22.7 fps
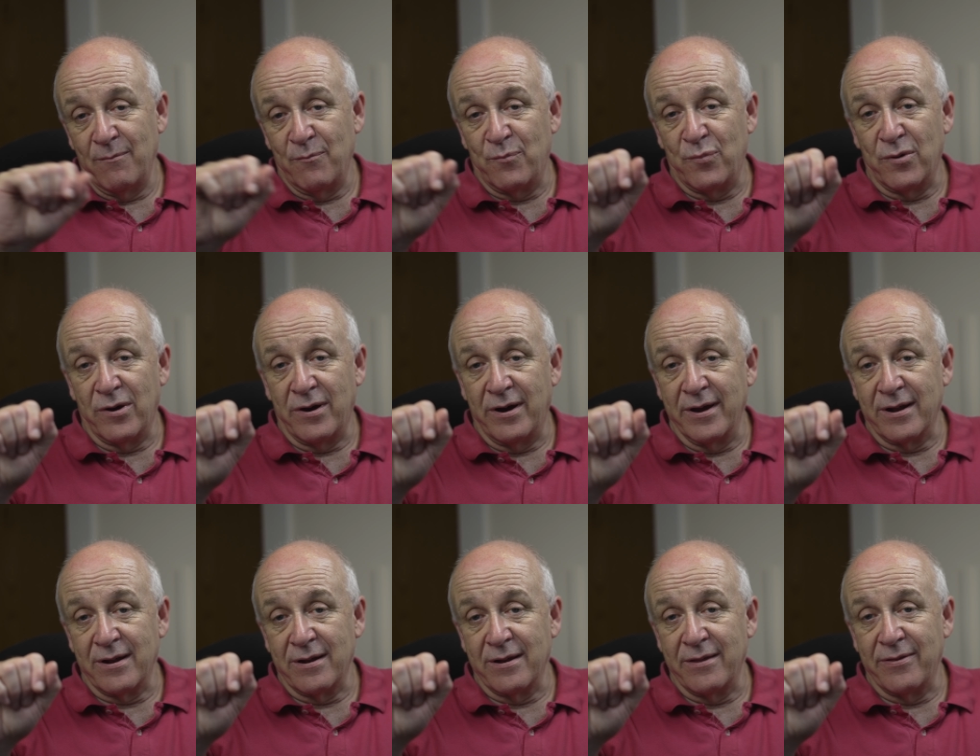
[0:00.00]

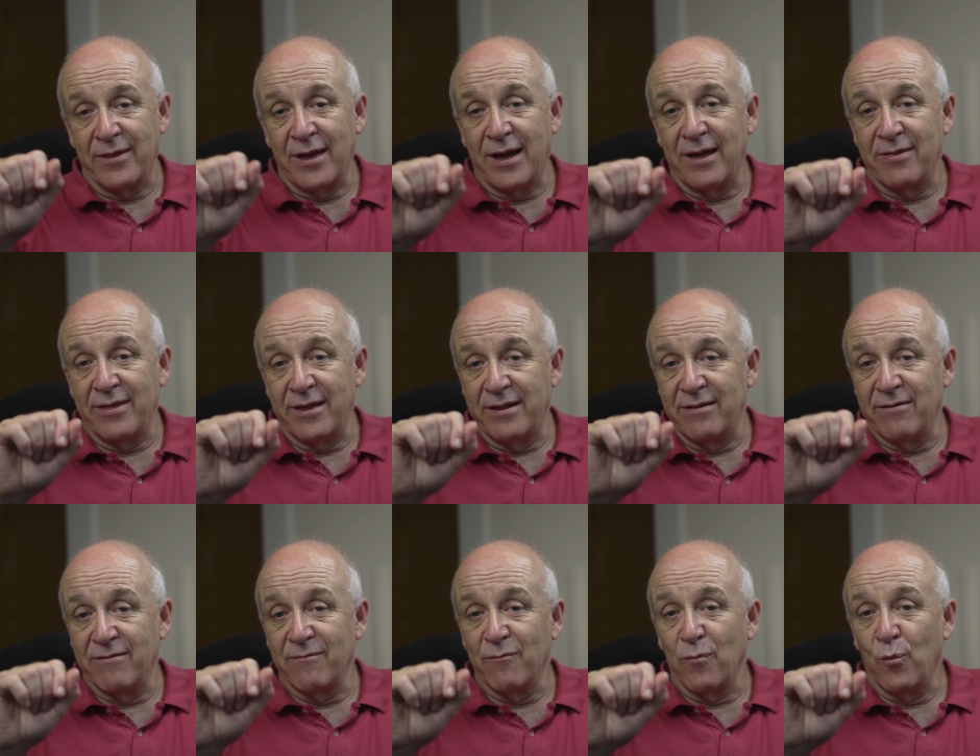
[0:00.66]
bridle and that,
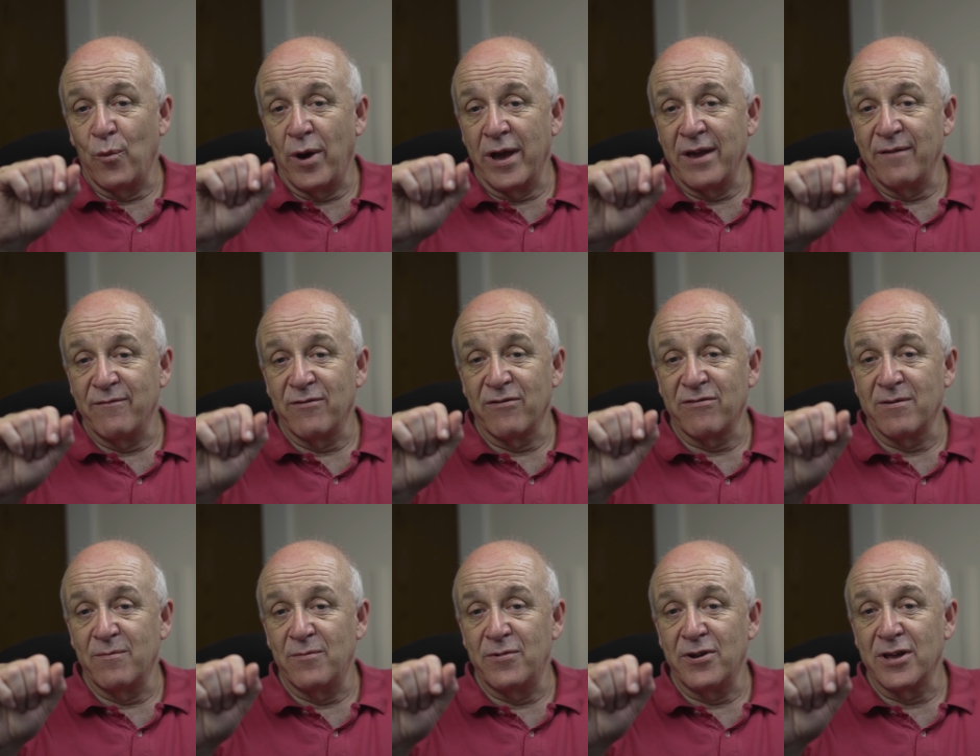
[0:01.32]
then wait for
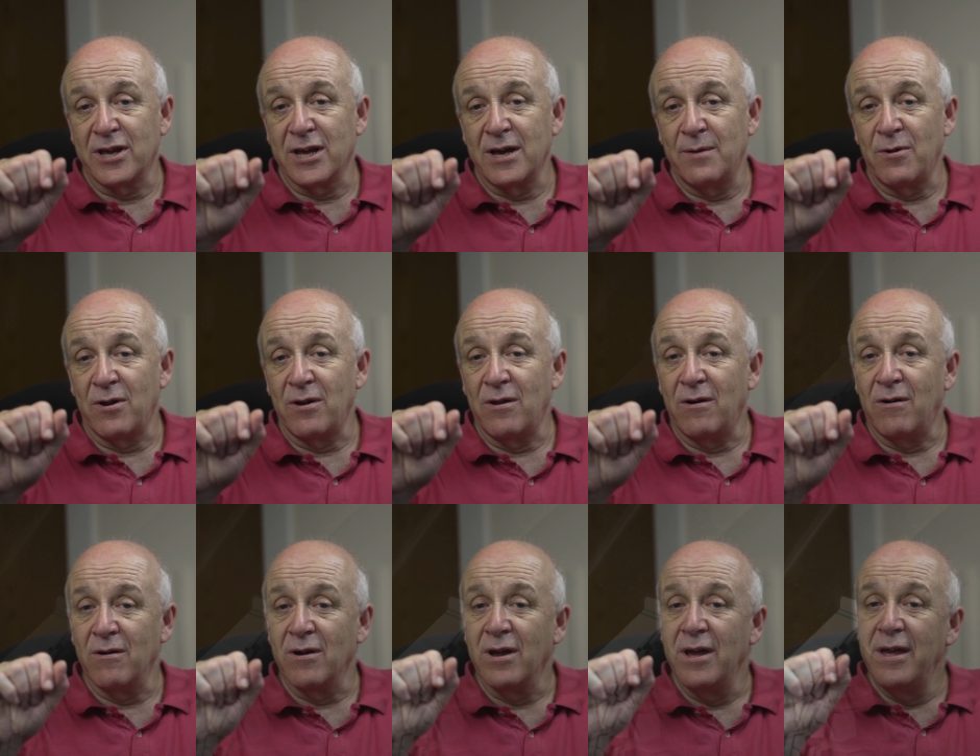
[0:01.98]
someone to come
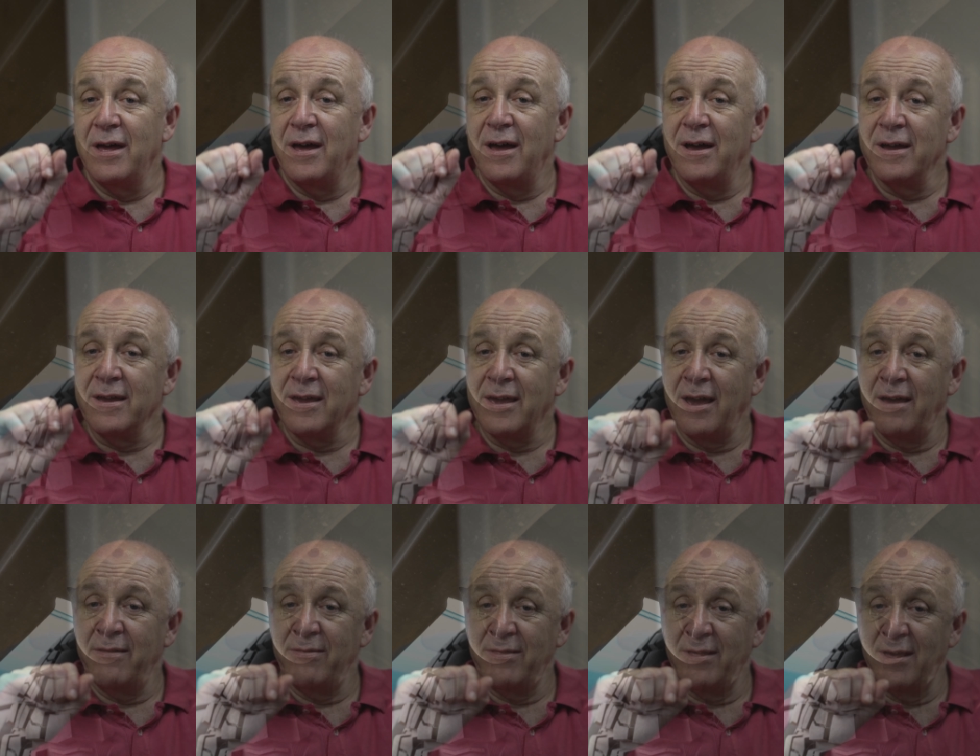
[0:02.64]
along and
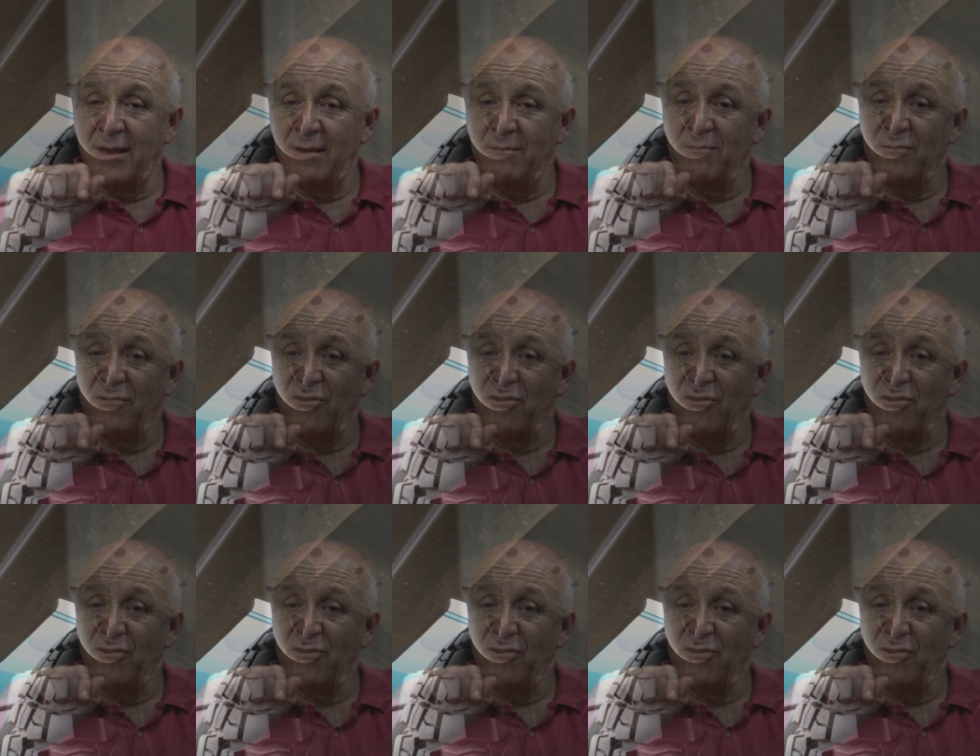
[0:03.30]
get them